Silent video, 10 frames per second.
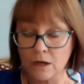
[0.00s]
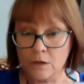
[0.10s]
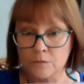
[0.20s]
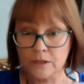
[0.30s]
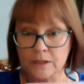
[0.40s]

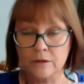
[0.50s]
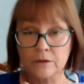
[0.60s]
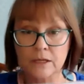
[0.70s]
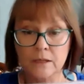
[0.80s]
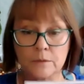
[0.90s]
hopefully they're
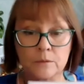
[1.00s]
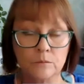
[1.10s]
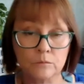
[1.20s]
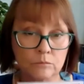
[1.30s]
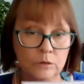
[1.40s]
there, but
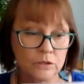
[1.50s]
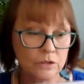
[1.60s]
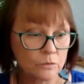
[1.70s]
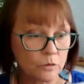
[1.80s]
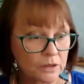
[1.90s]
we'll
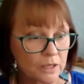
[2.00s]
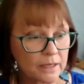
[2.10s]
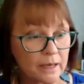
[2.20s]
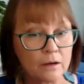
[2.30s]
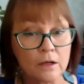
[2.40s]
soon work
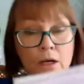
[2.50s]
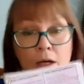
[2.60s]
that out.